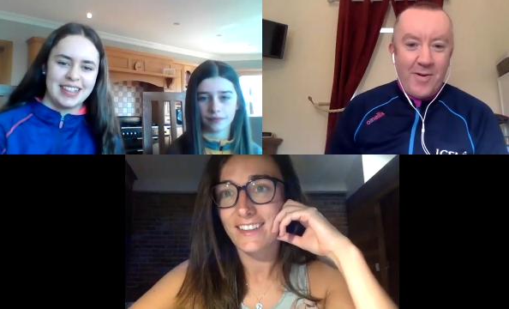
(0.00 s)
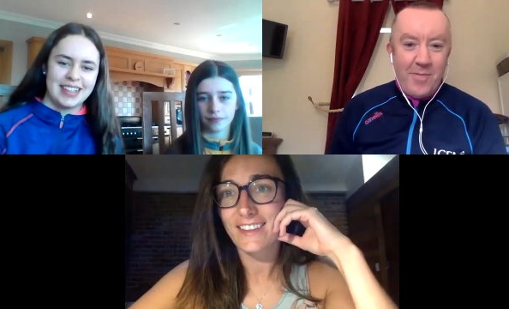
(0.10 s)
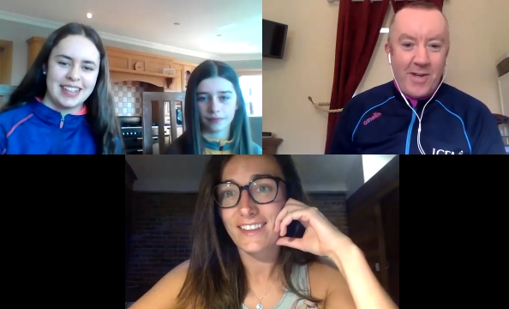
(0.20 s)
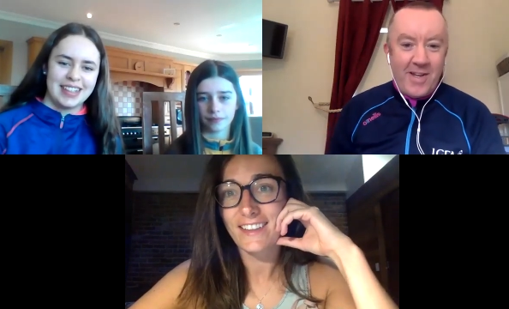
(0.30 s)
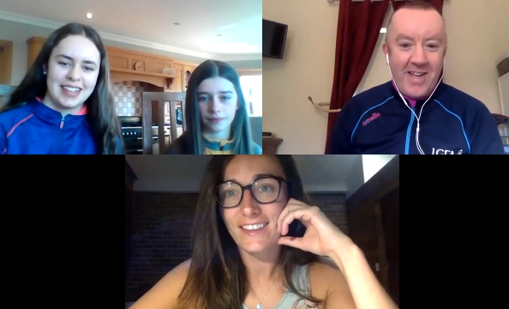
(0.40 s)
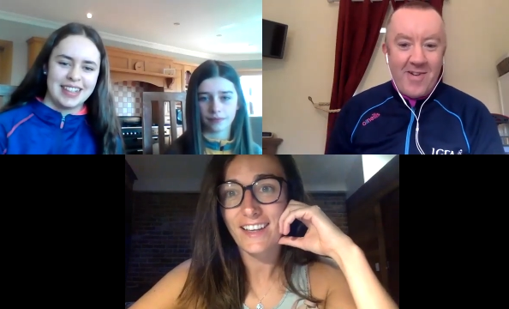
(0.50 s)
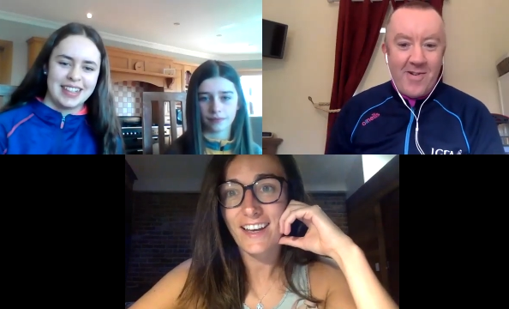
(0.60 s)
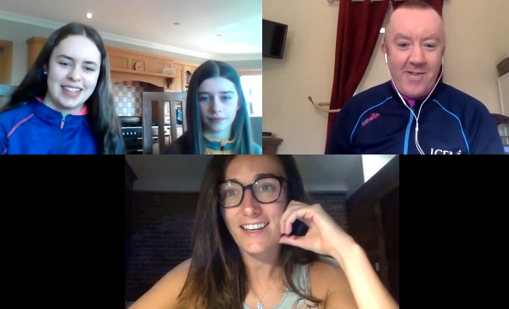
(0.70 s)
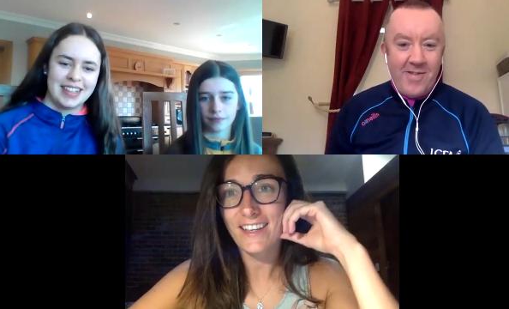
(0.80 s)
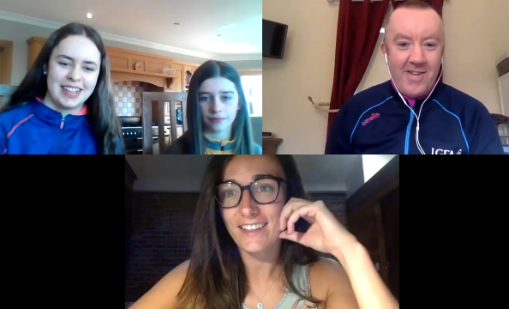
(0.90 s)
Speaker 1: Hope you can
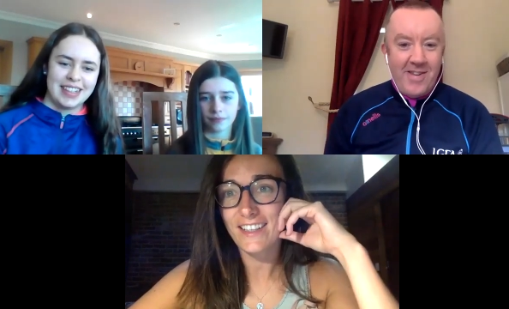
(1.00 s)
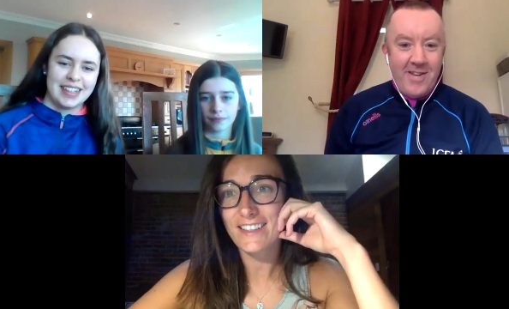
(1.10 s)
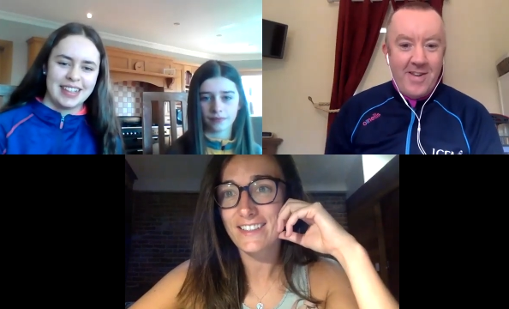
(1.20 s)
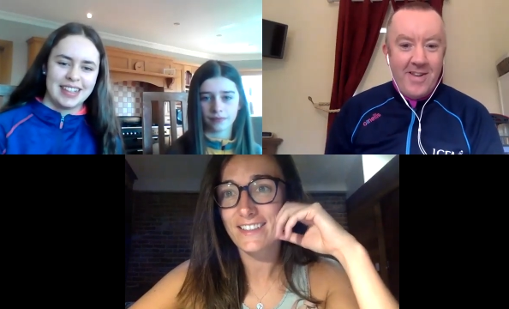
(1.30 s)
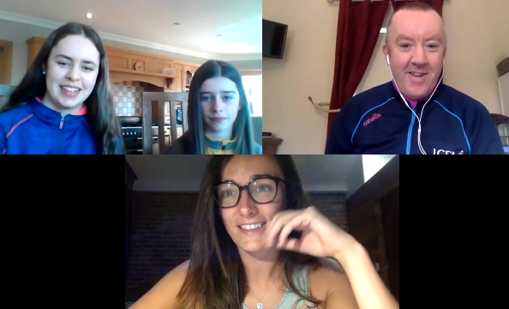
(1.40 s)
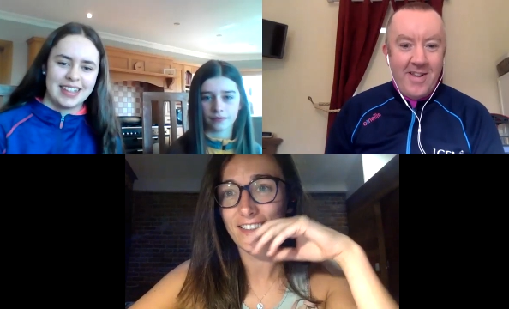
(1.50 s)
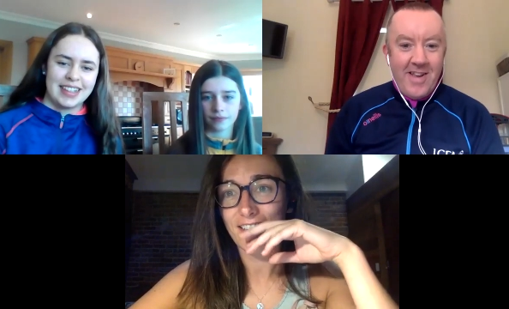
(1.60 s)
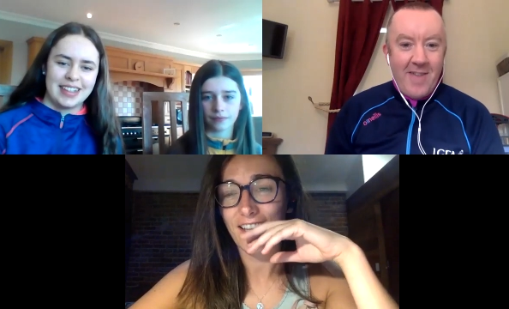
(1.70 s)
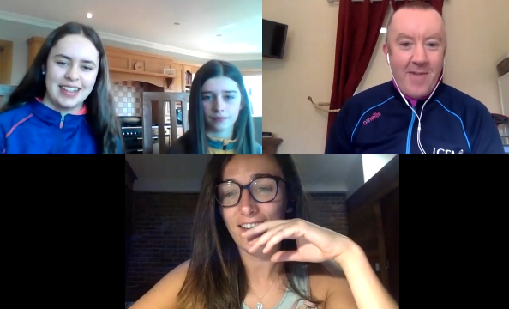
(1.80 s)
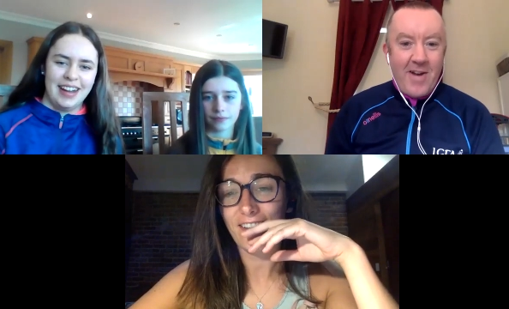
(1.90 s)
hear us. Hi guys.
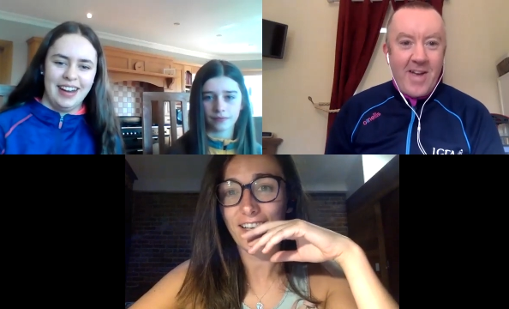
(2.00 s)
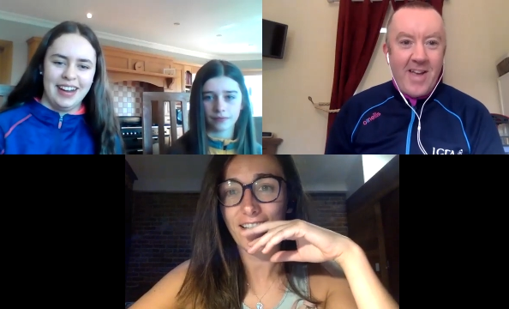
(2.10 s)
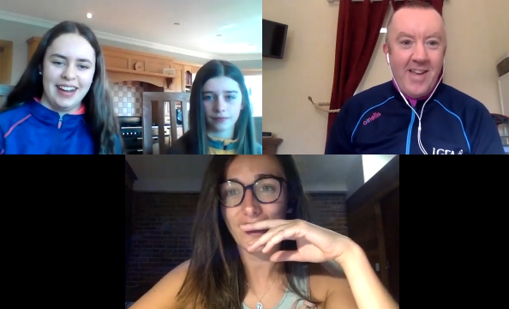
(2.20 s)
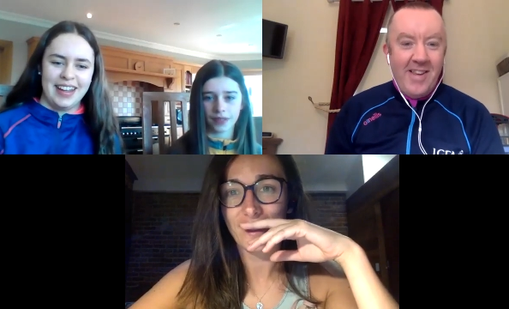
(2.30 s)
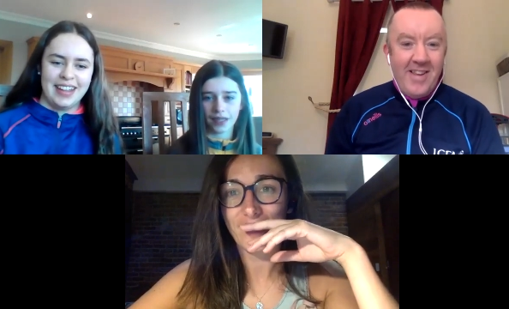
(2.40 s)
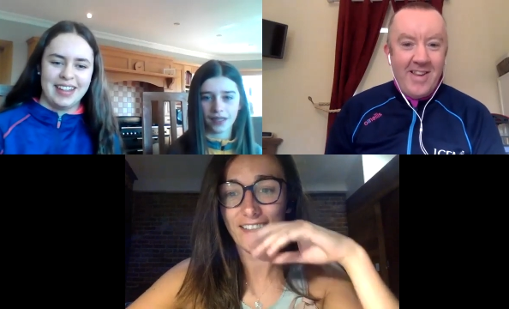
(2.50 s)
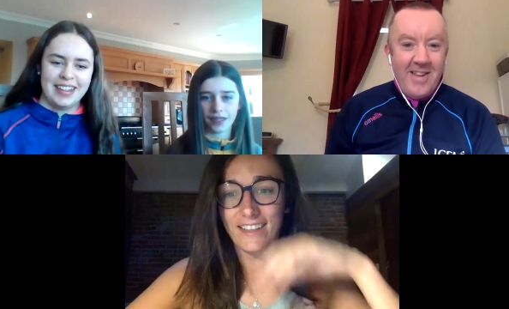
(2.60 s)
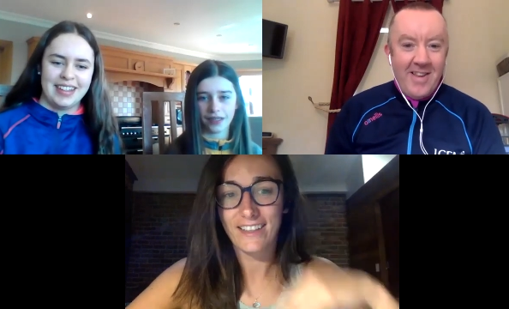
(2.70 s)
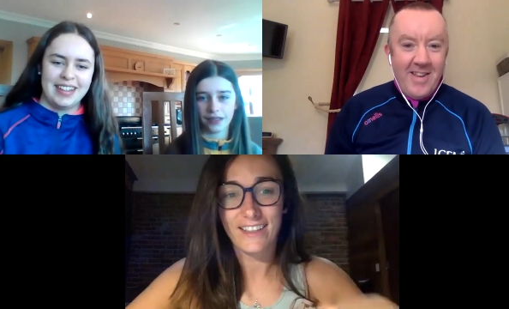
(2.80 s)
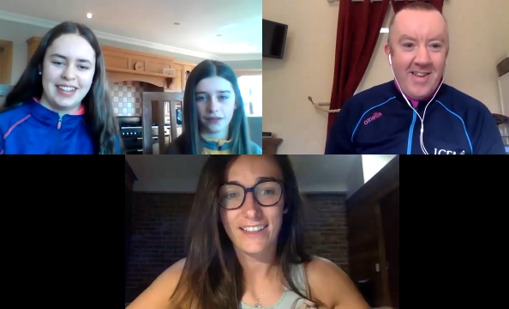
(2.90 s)
How are Hi.
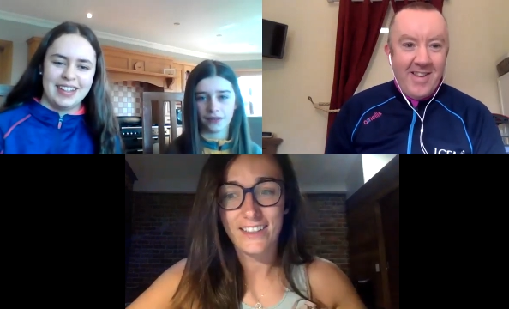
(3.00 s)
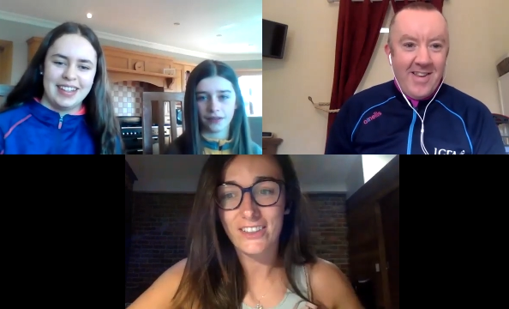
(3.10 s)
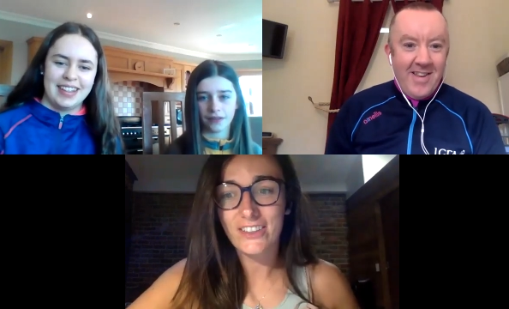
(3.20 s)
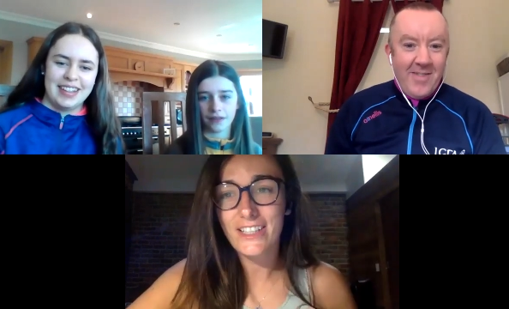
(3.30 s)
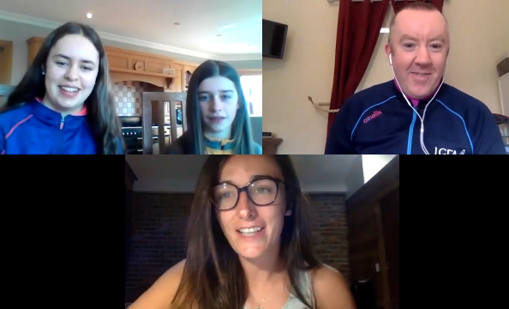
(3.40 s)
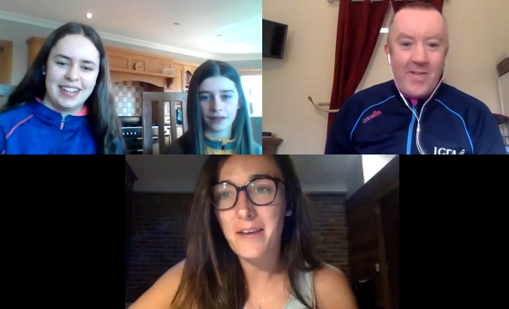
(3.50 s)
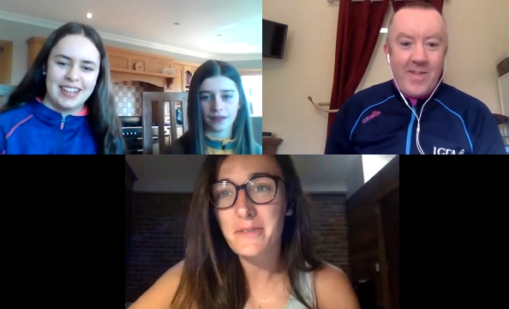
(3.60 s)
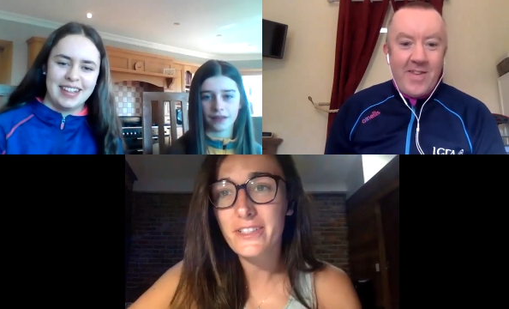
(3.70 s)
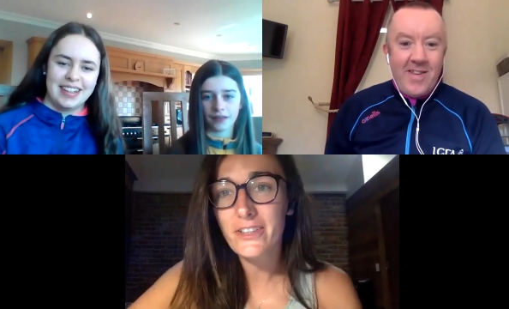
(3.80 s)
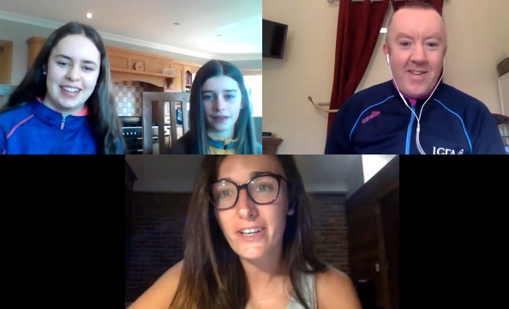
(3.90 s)
Speaker 2: you? Good.
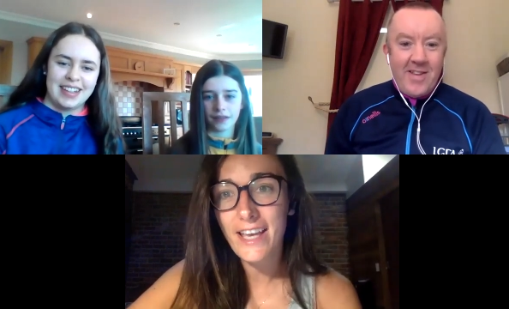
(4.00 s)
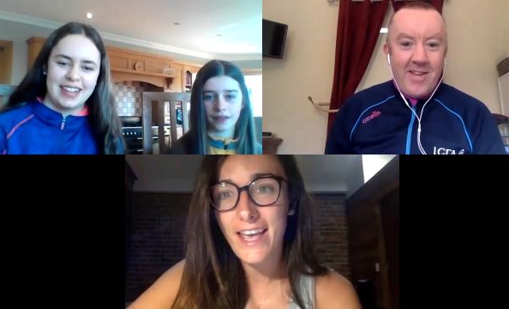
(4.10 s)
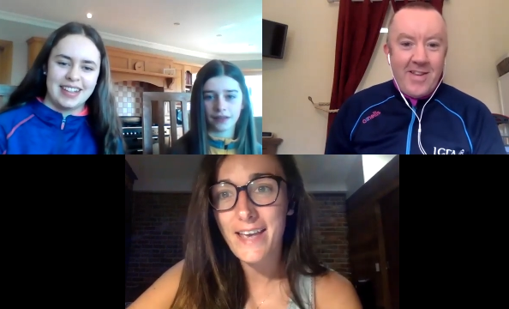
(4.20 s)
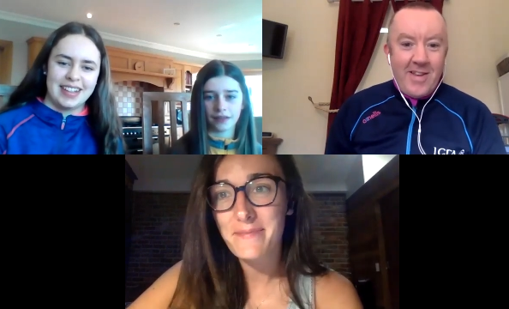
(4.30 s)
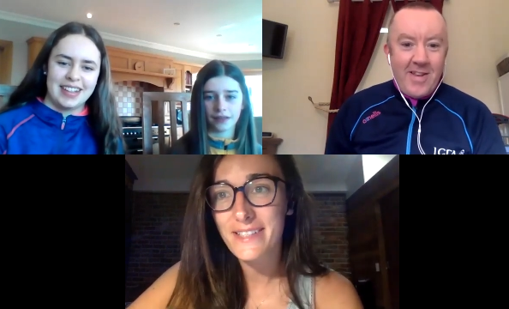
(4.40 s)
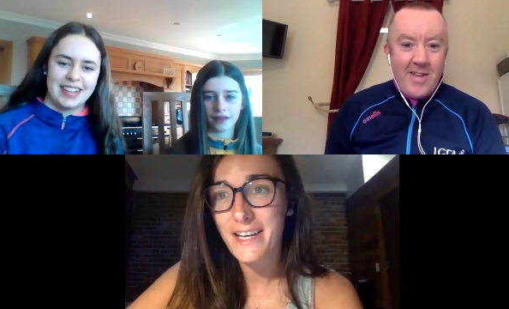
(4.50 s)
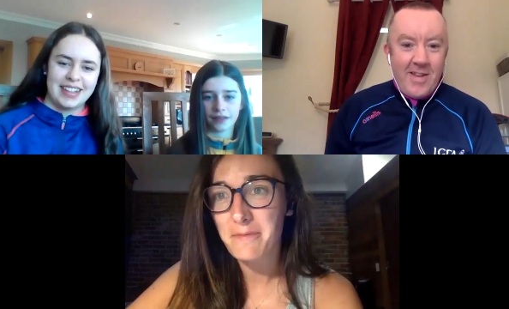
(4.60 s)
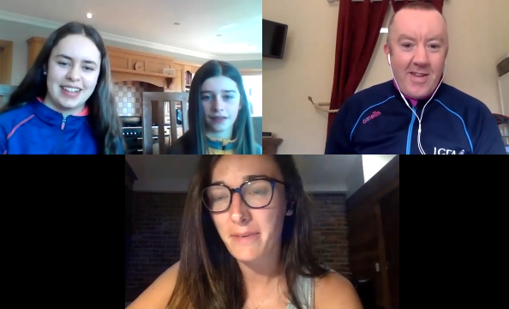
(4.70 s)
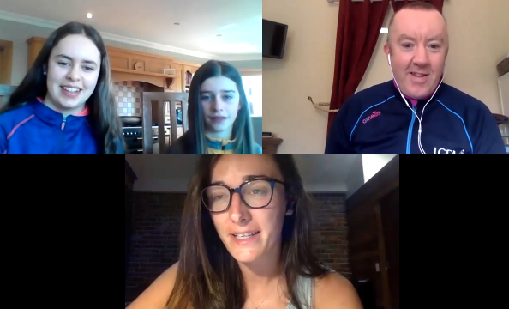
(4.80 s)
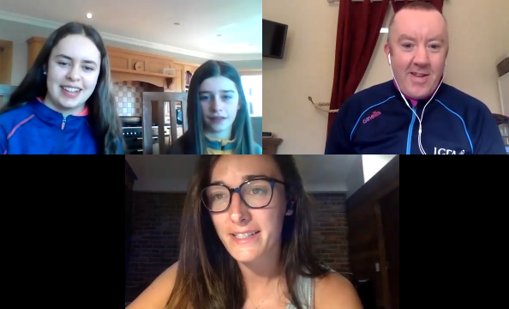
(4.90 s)
I'm just trying to um,
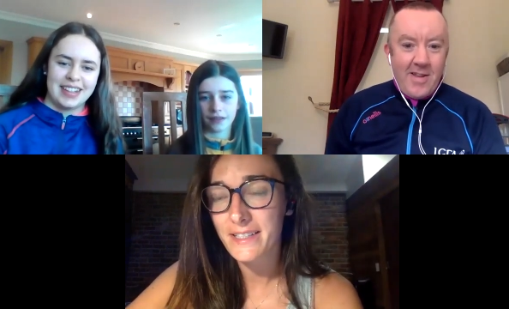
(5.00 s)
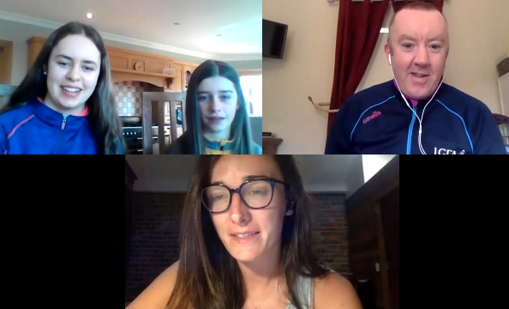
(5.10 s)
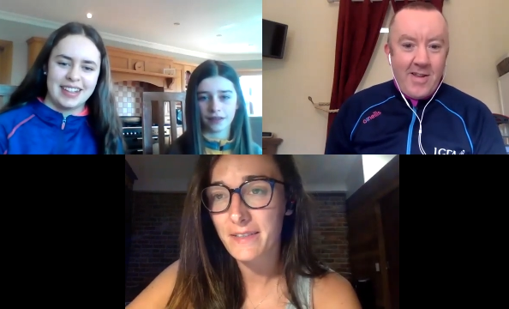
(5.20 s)
set up my